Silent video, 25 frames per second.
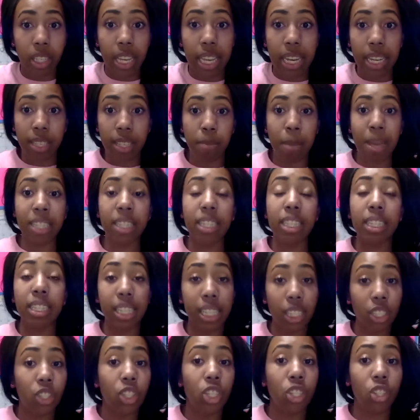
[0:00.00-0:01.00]
It is meant to
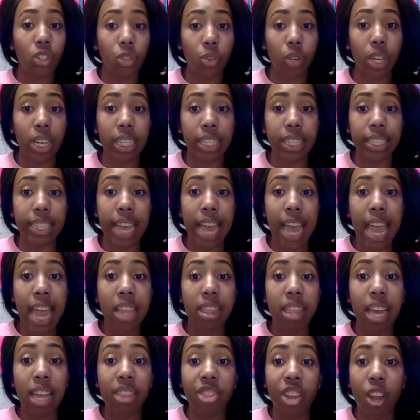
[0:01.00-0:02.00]
teach the students
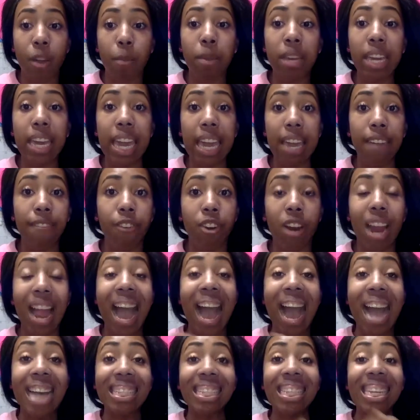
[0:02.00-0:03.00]
that their behavior
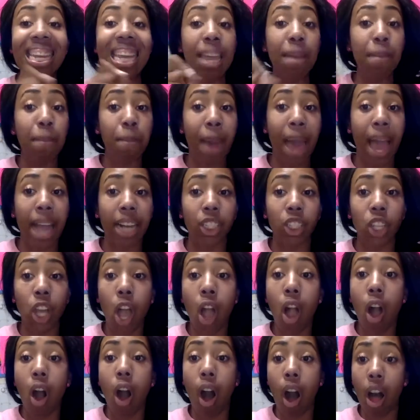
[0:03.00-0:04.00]
has an impact
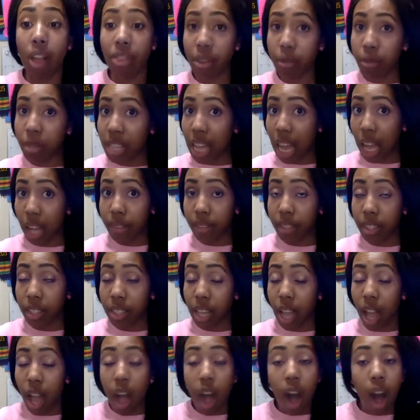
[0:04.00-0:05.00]
on themselves,
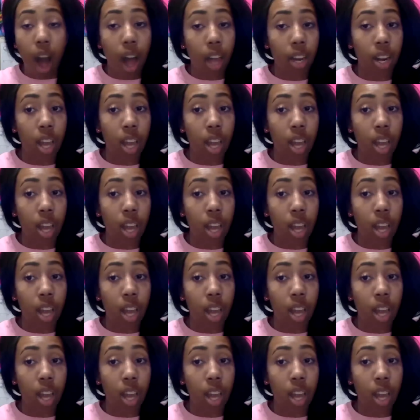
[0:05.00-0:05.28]
on